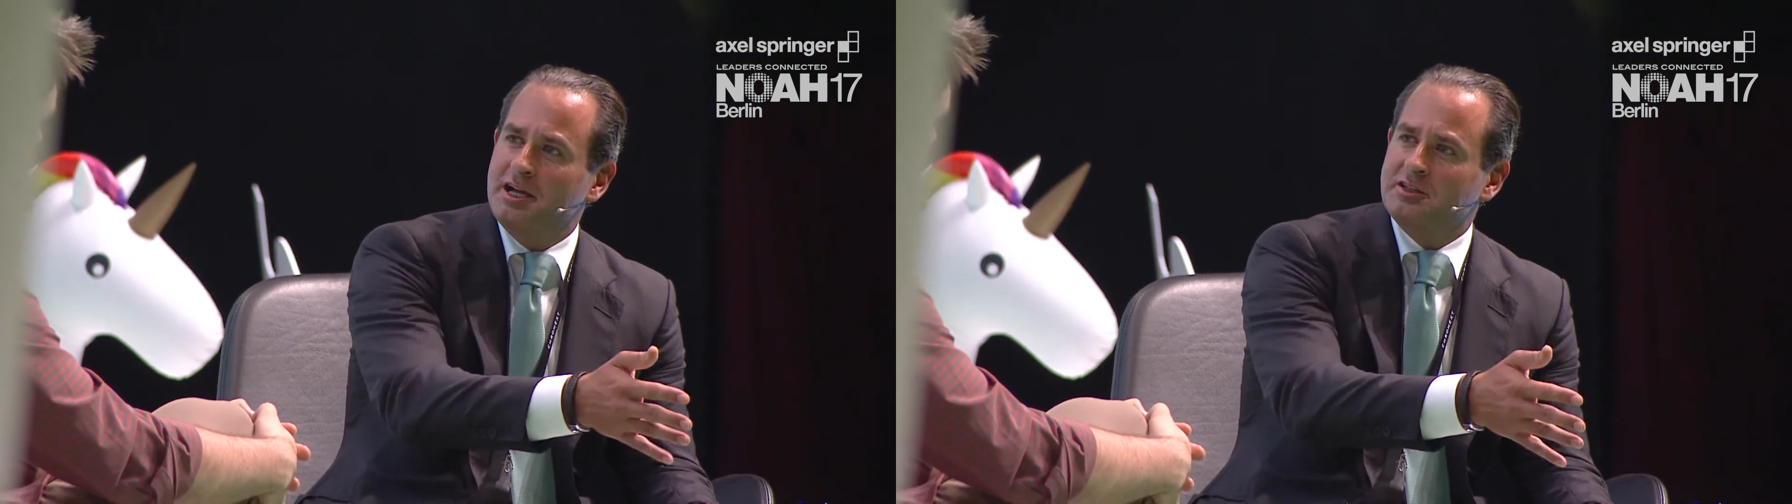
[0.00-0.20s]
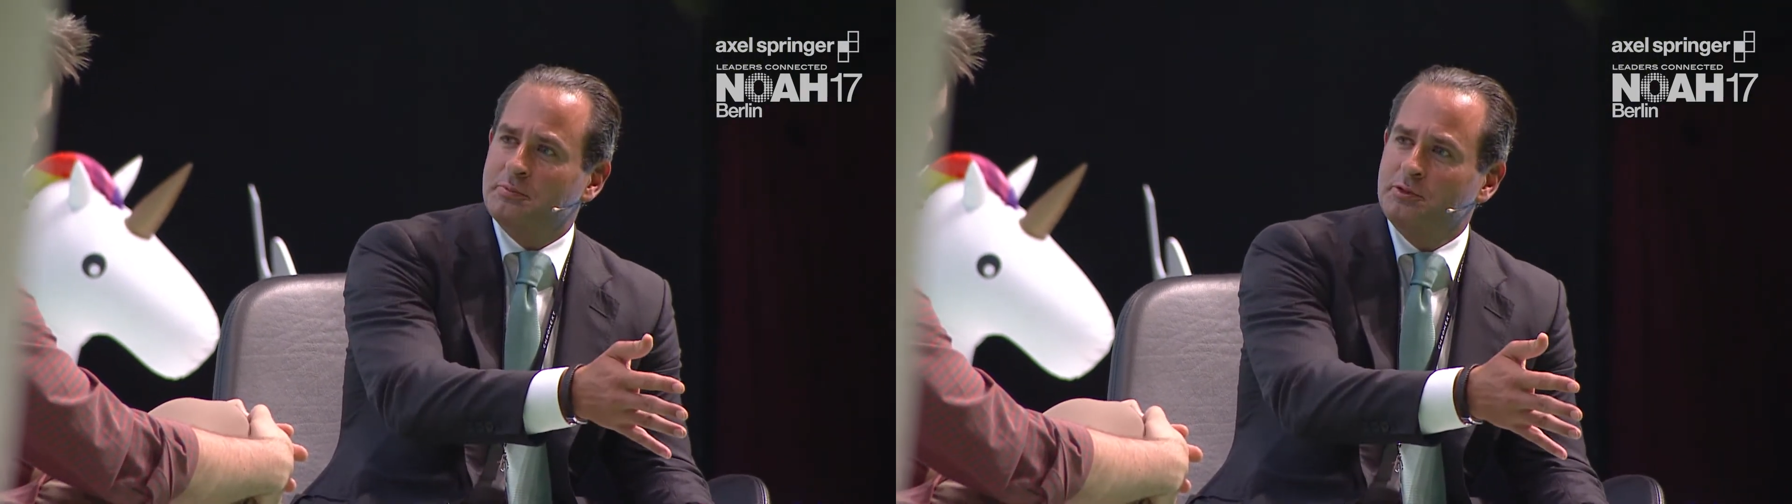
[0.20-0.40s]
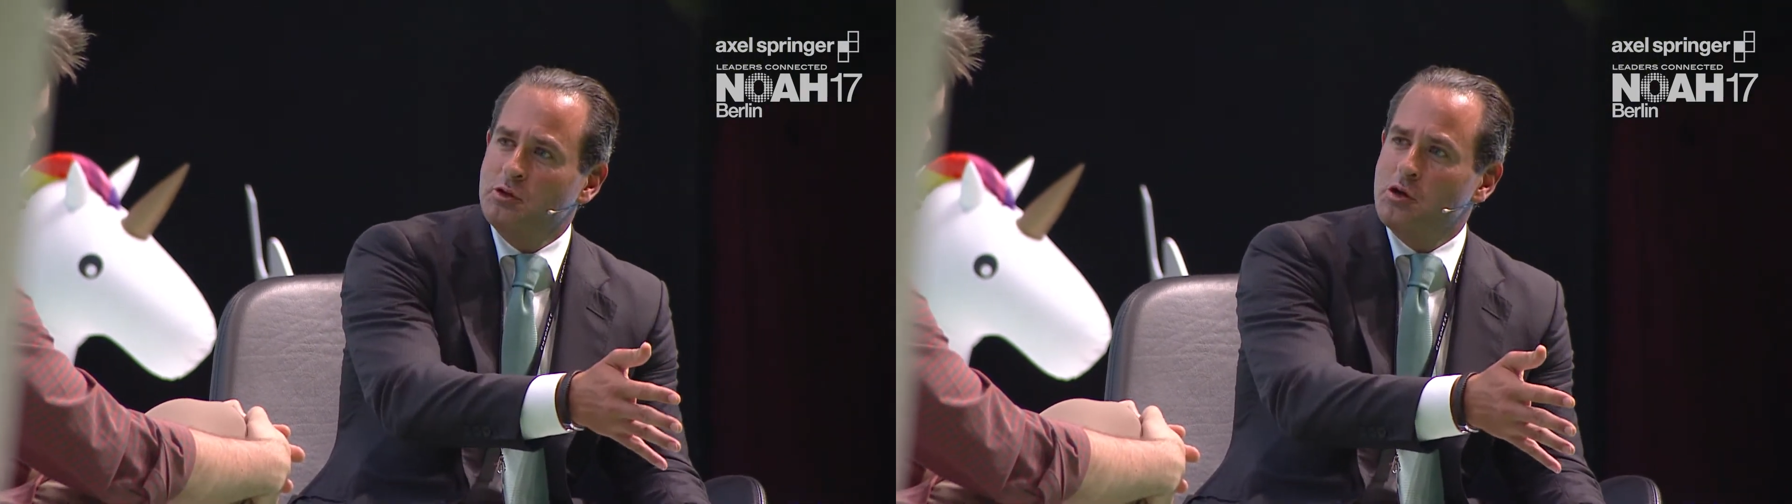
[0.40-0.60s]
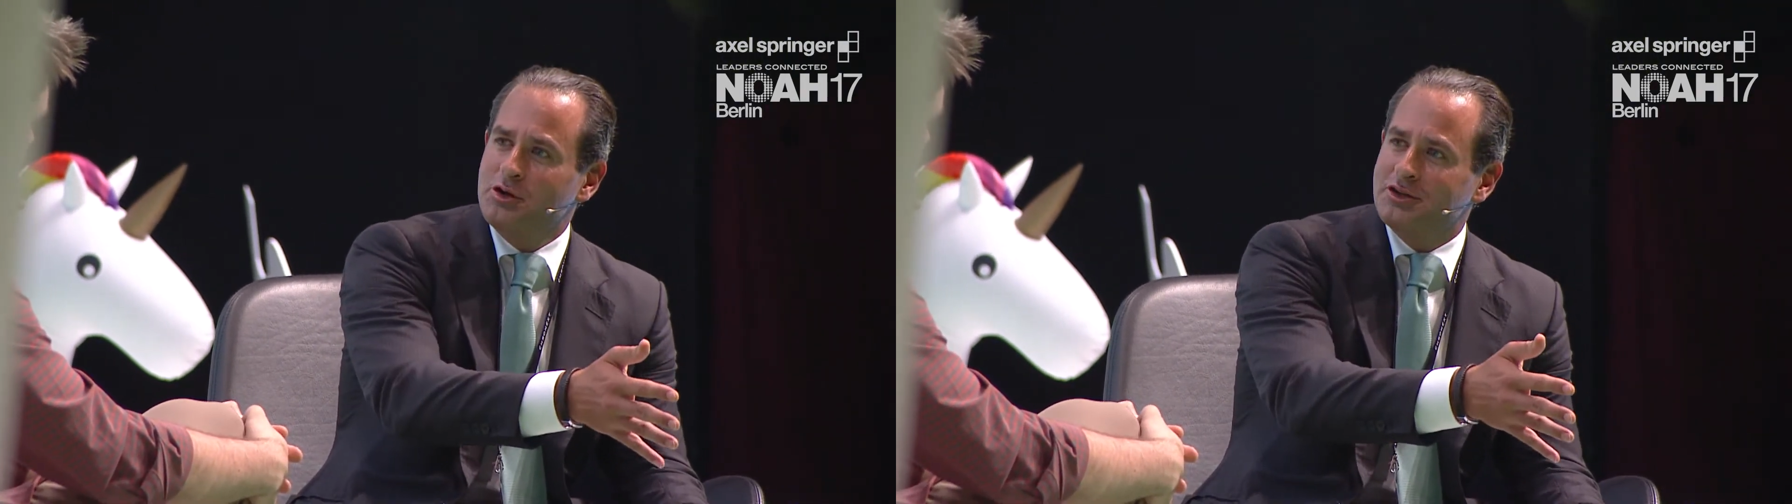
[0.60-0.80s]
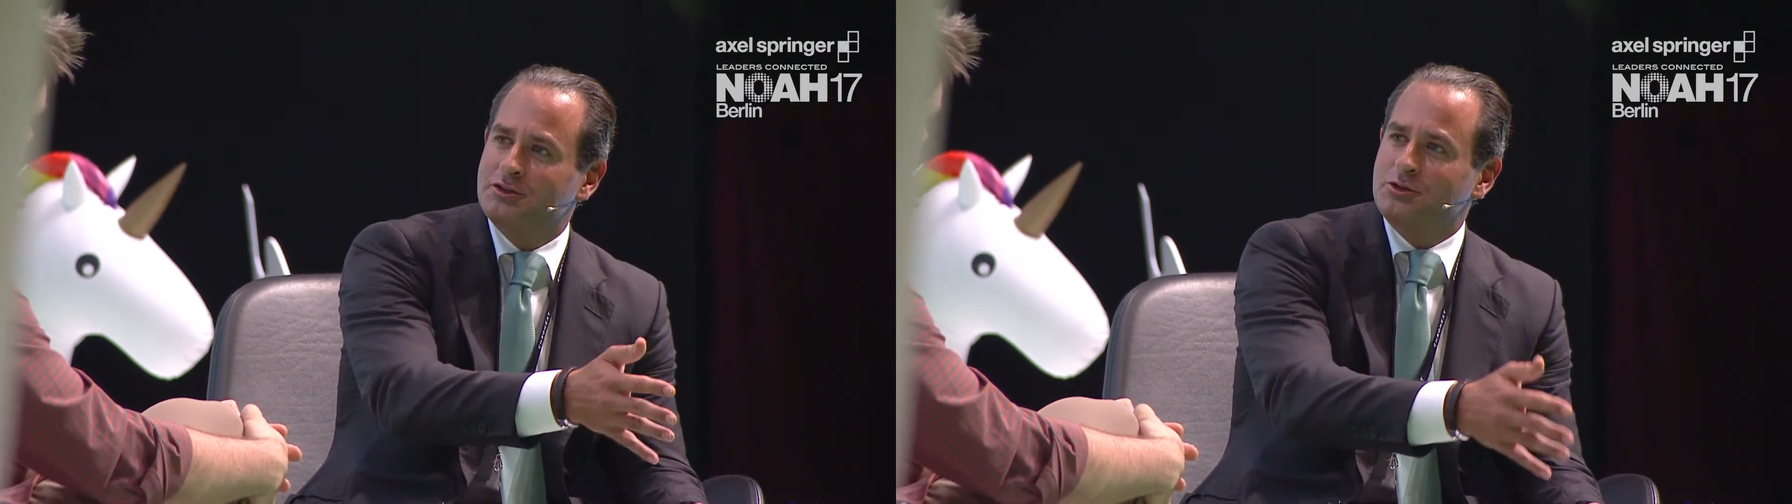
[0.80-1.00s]

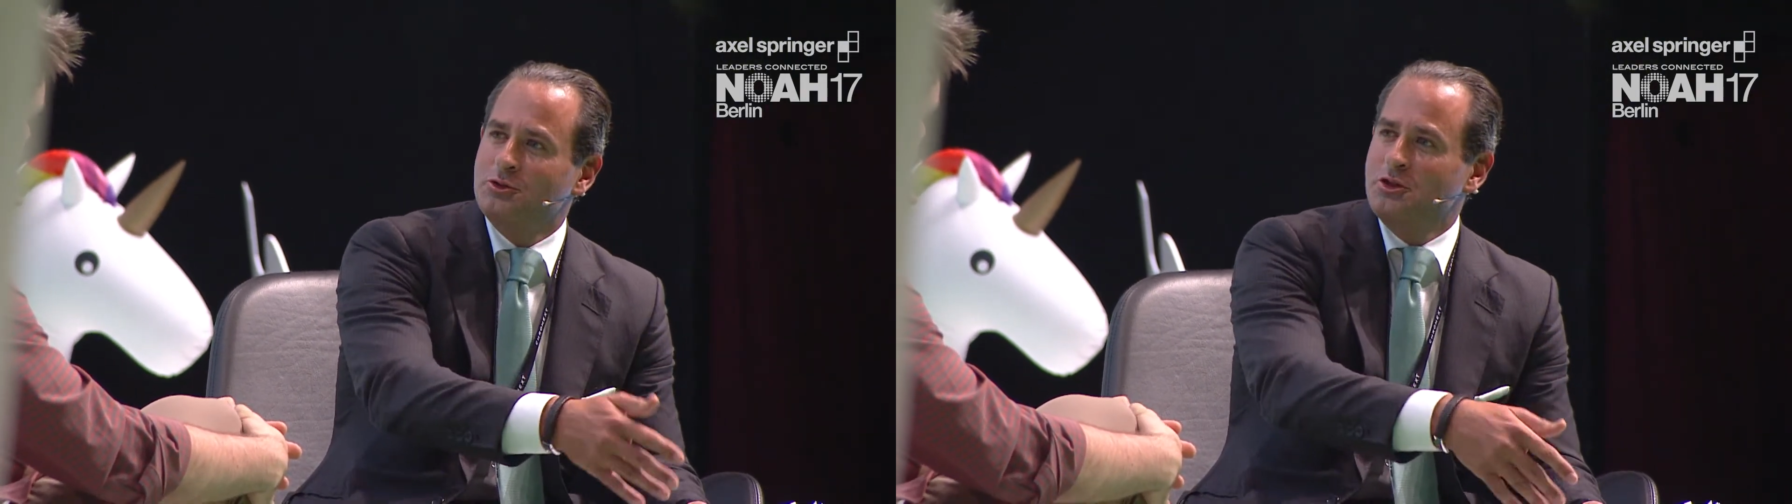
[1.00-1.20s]
entrepreneur to